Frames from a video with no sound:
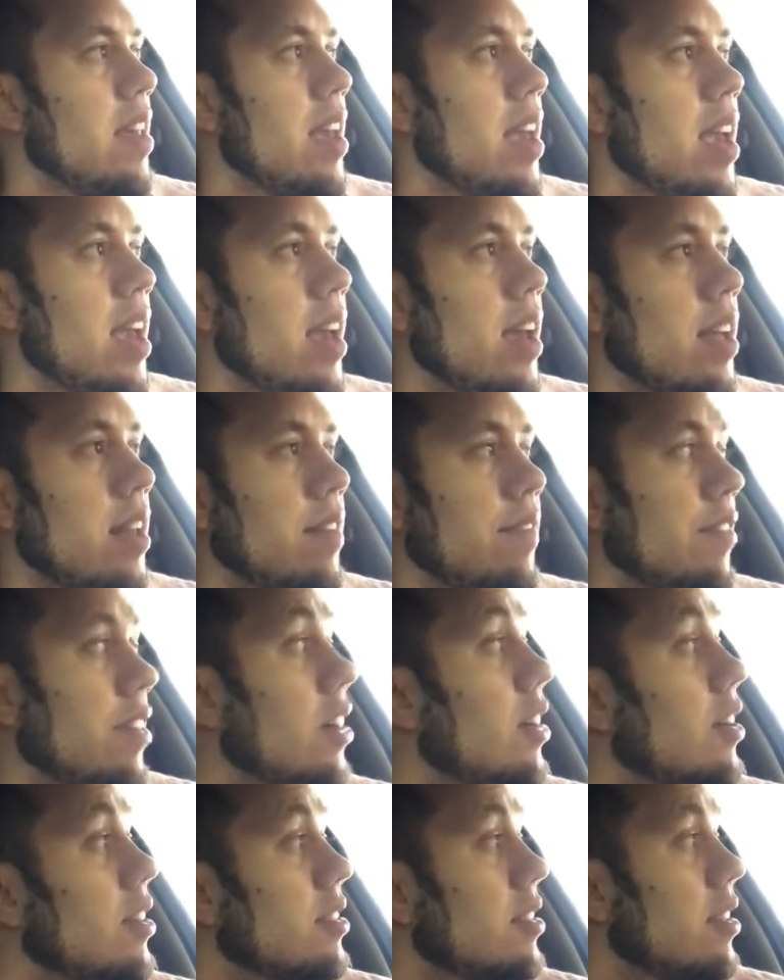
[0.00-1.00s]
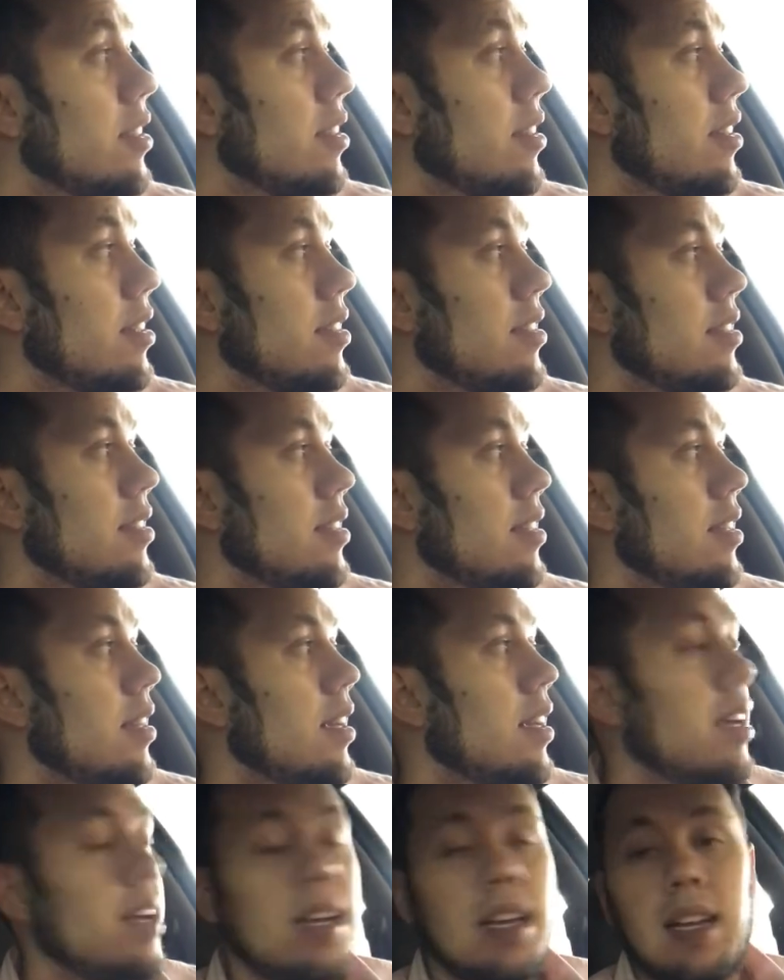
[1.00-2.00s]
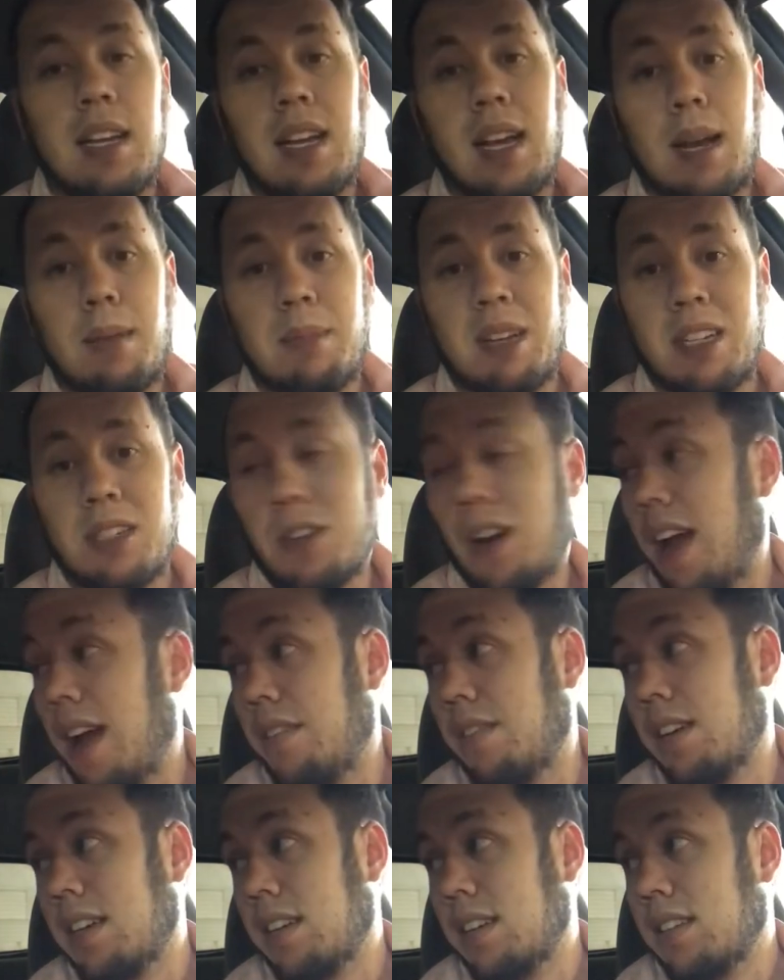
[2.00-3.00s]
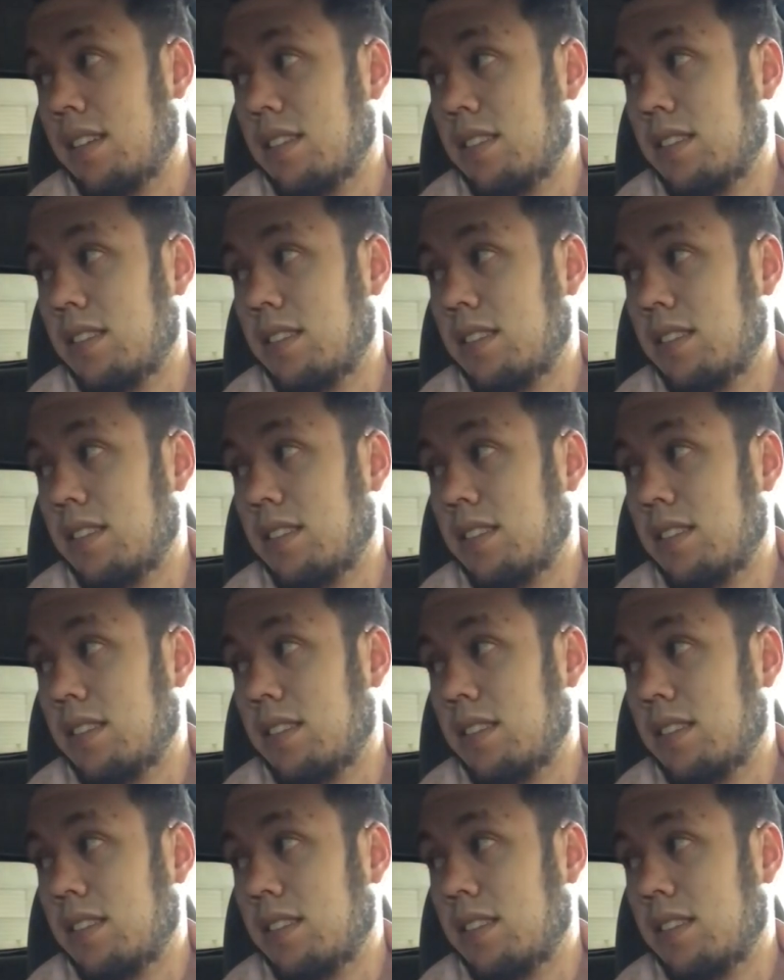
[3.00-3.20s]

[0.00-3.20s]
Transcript: And if you also notice, I'm not driving,